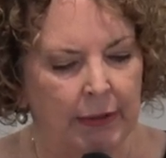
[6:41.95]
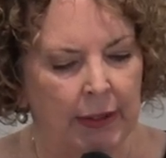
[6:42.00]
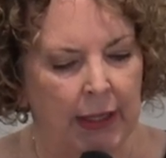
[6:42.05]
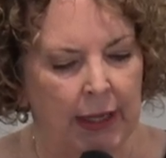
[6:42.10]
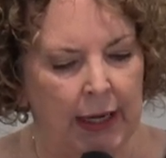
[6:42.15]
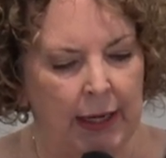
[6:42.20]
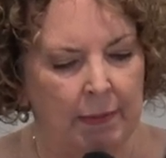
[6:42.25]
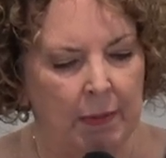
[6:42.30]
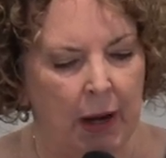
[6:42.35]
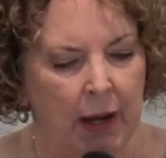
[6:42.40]
that
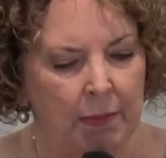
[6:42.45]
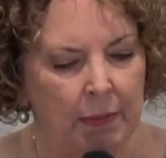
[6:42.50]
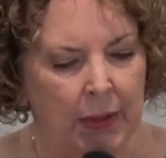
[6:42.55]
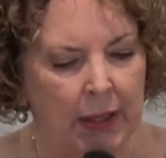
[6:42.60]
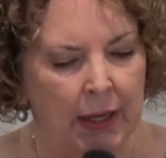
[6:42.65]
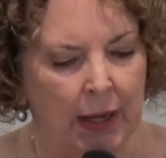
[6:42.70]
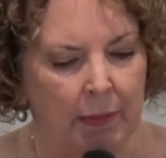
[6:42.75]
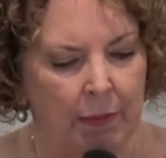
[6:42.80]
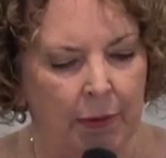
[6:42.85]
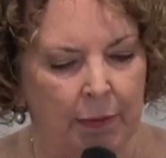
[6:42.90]
he might
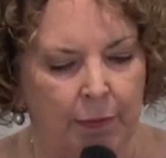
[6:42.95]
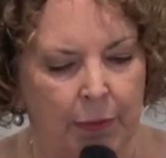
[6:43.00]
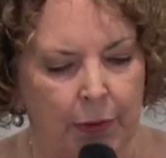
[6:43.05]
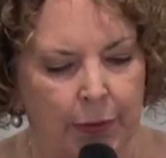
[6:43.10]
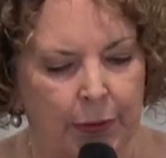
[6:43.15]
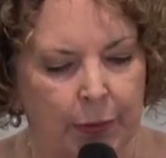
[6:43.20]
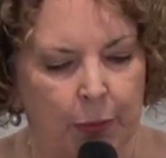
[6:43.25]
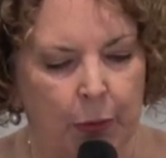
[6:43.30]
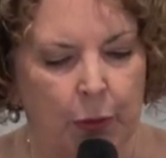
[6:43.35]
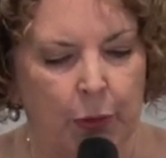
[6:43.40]
become the
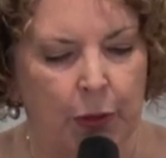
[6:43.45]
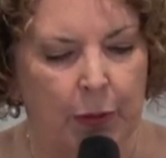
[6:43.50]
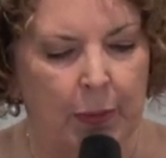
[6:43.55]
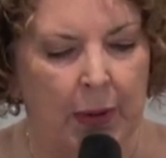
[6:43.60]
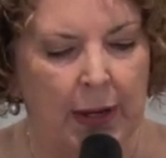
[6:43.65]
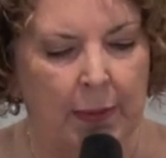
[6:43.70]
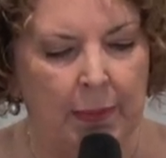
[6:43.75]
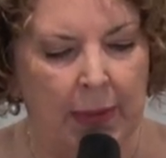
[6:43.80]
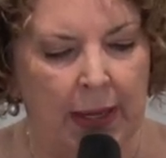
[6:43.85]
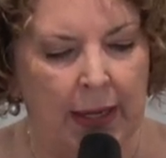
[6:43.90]
firstborn
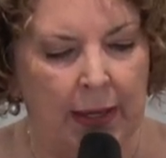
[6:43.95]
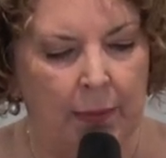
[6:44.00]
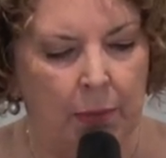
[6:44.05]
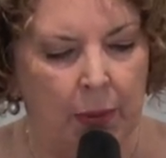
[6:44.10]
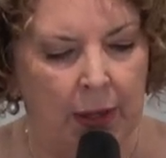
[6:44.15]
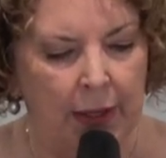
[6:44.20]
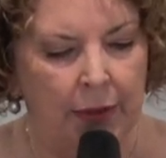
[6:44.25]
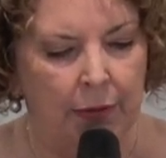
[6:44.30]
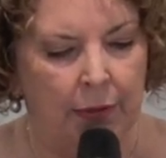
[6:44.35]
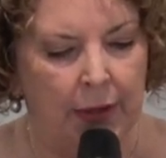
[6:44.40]
among many
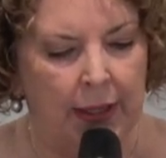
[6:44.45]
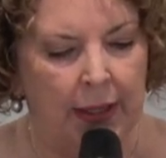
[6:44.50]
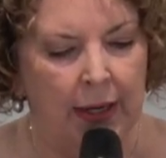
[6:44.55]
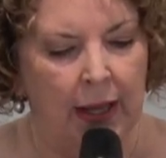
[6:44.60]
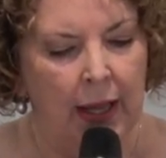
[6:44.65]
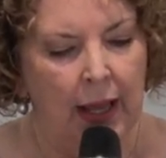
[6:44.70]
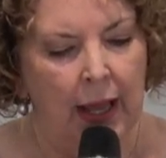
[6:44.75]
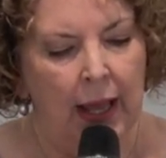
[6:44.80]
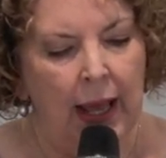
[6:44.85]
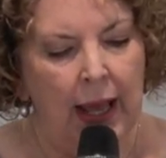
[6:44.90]
brethren.